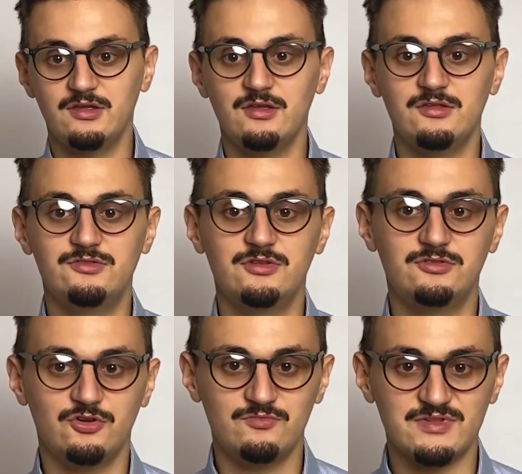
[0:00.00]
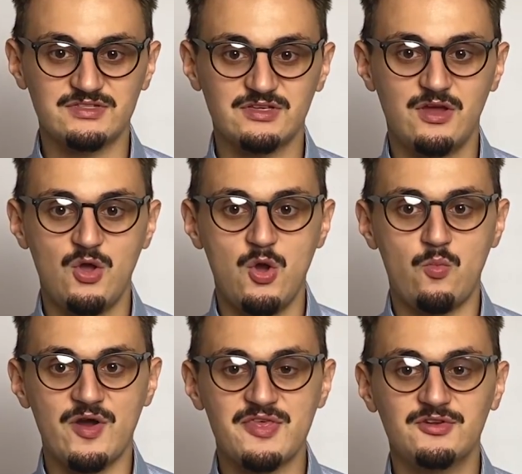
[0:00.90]
It determines
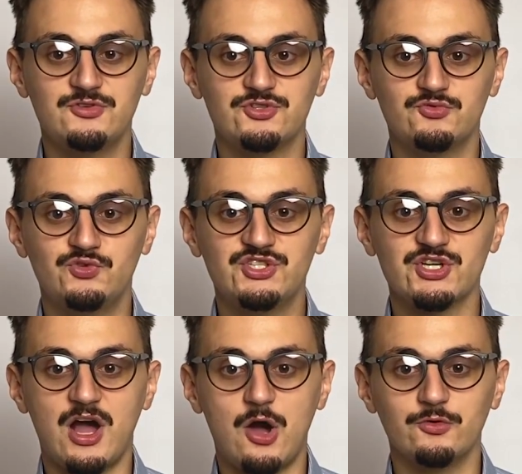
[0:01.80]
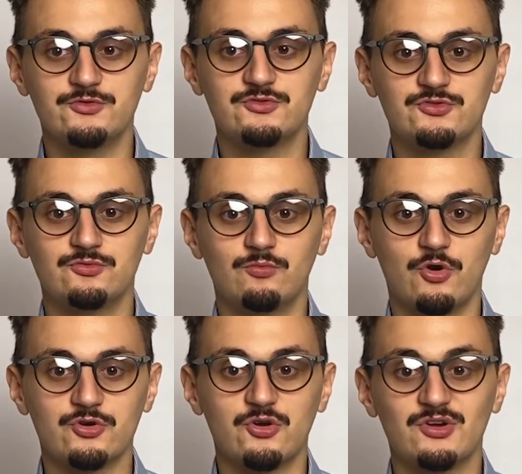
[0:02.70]
whether you should reach out to
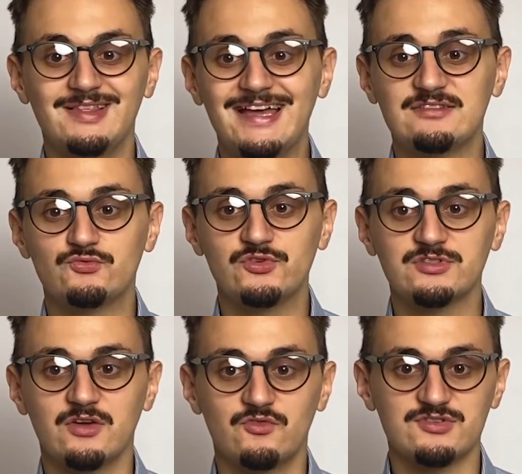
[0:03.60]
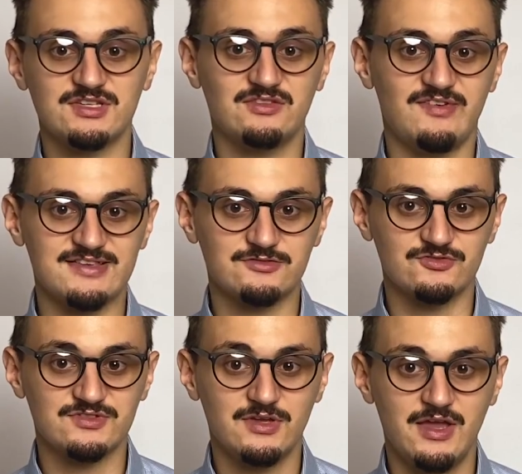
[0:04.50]
more or less risk-averse
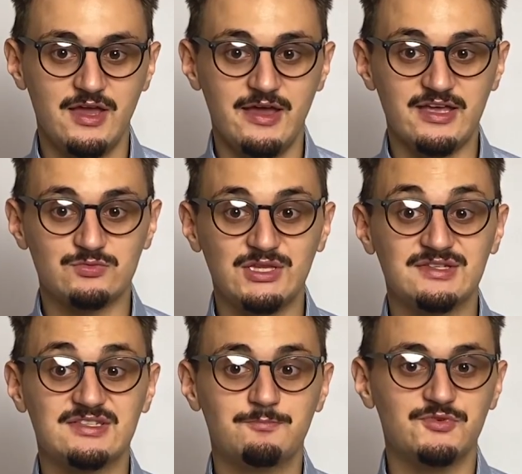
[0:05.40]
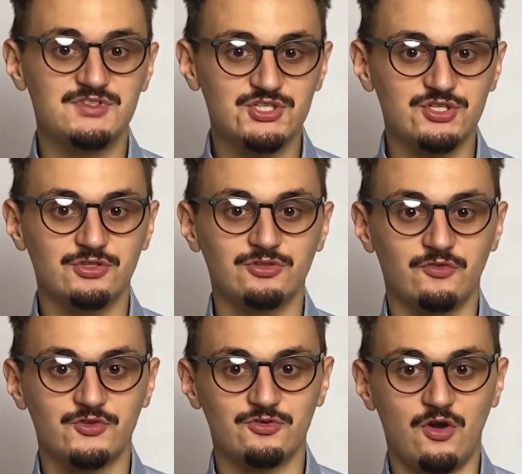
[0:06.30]
investors, as well as the positioning
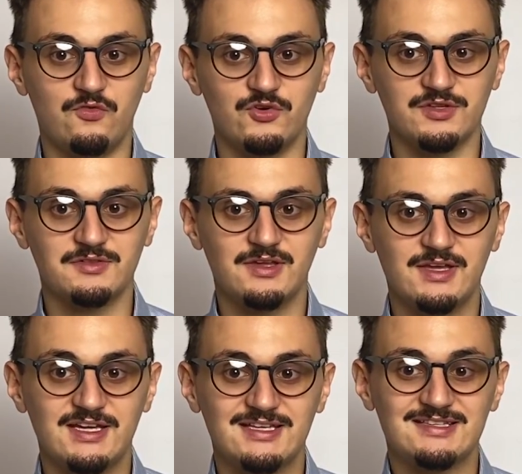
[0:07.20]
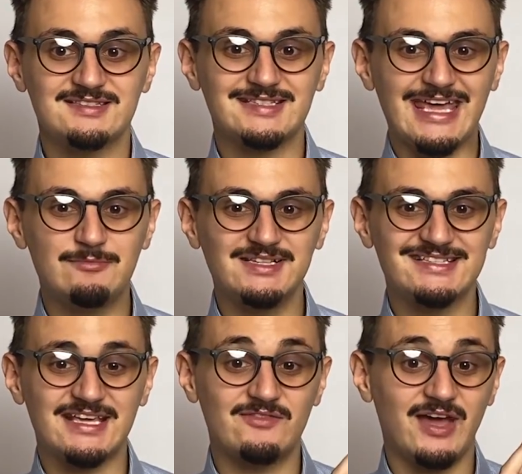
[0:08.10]
of your offering: stable
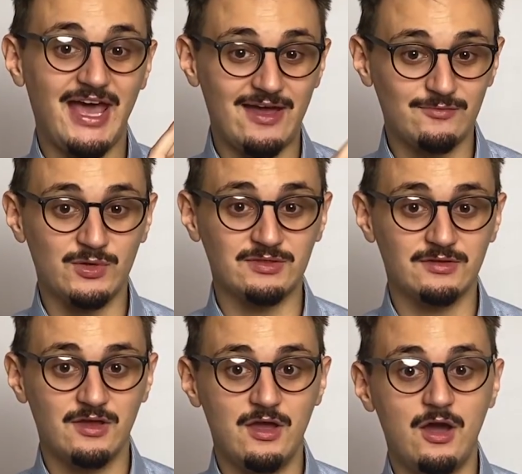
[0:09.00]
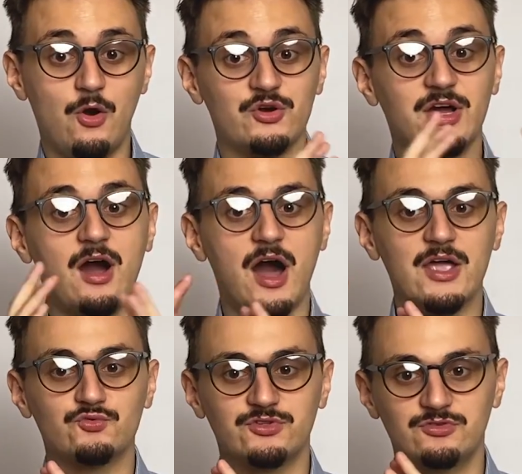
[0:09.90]
safe haven or a
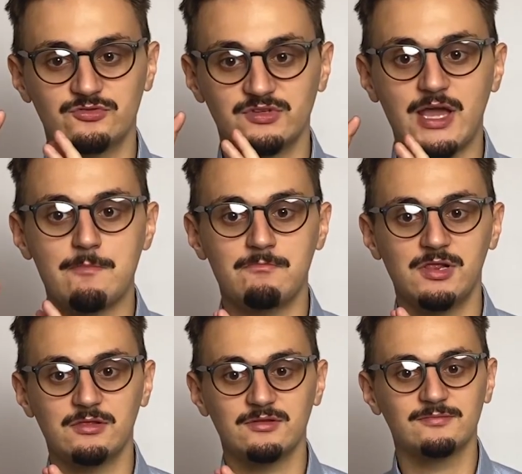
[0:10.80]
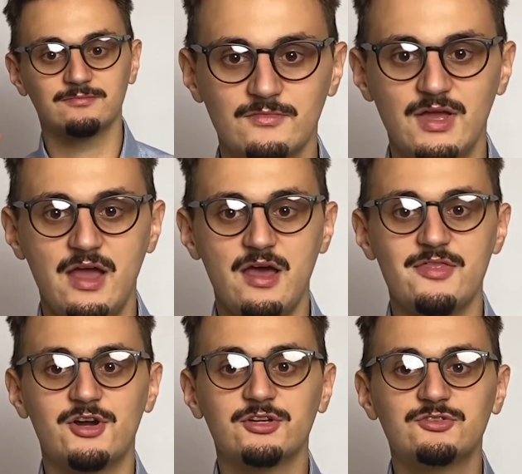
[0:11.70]
high-return gamble.
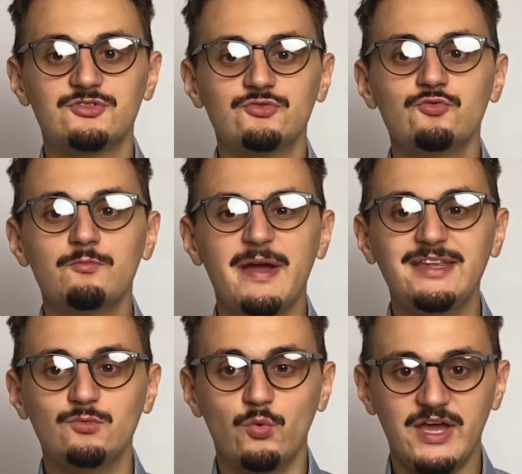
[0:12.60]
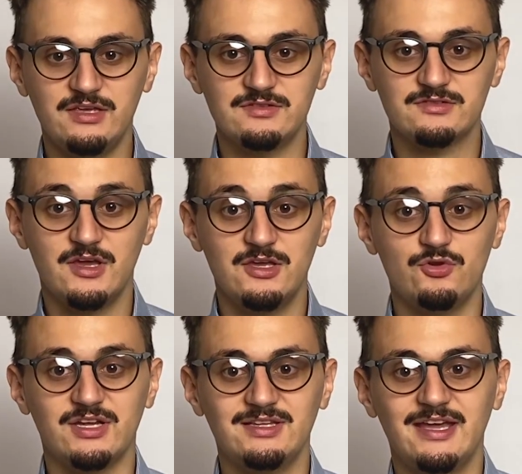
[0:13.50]
There are two main ways
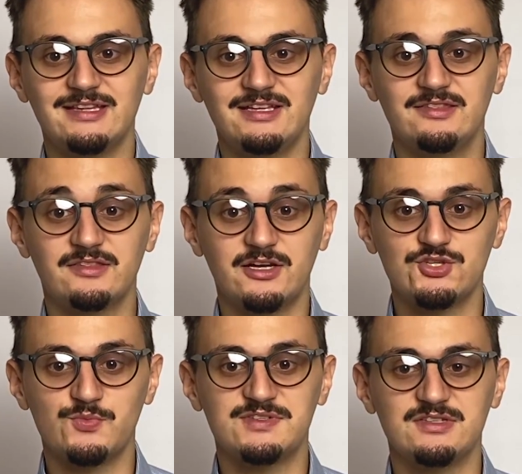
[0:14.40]
you can get in touch with